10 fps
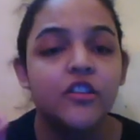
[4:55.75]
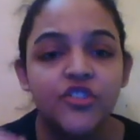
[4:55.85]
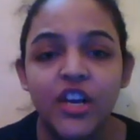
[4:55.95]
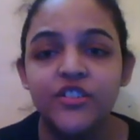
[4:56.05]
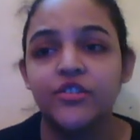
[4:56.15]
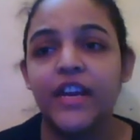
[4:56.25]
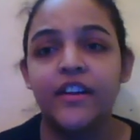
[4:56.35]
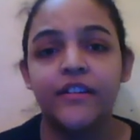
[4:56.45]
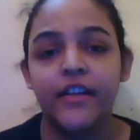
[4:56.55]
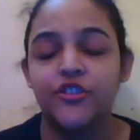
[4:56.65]
just to get
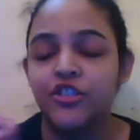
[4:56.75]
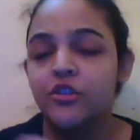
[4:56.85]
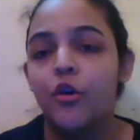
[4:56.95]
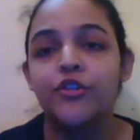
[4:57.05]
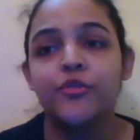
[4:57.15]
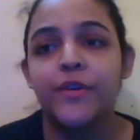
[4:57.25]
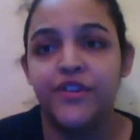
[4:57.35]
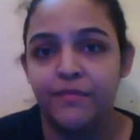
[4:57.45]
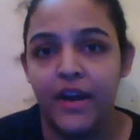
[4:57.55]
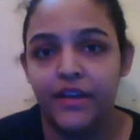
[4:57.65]
attention or to be
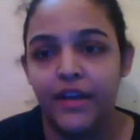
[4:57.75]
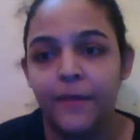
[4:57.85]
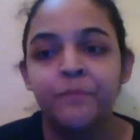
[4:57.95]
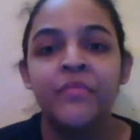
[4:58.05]
dramatic.